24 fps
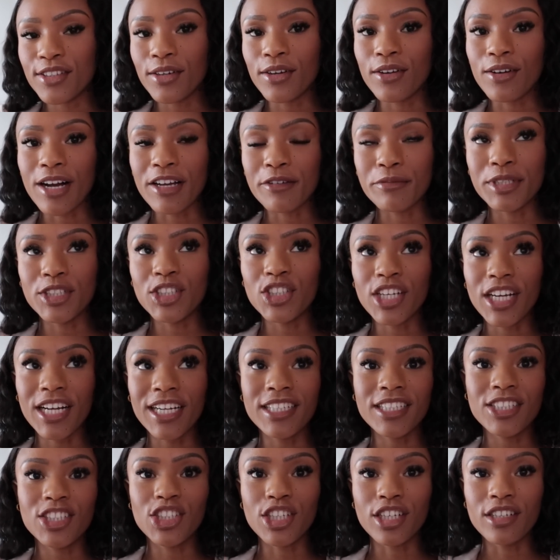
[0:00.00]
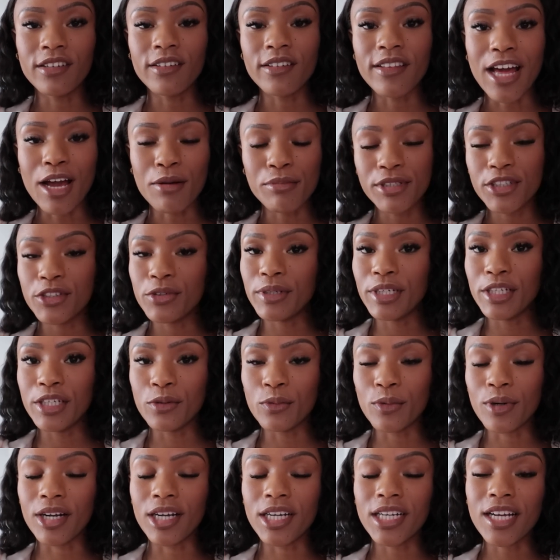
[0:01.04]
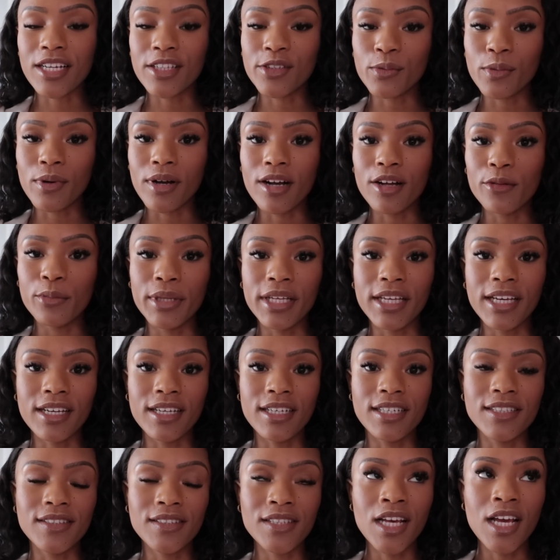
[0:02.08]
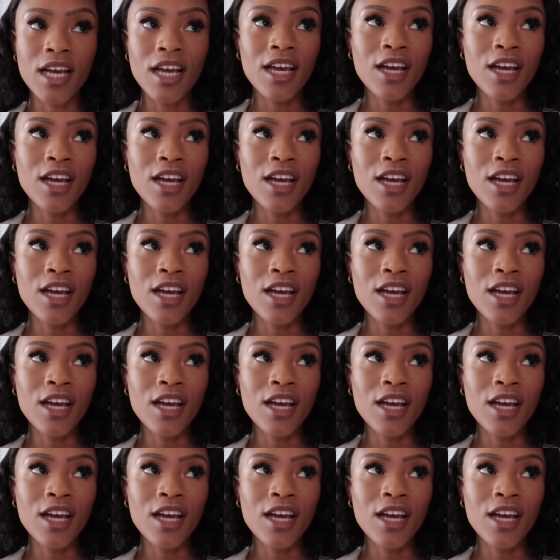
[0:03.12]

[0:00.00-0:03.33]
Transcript: So I've been trying to juggle that between work as well because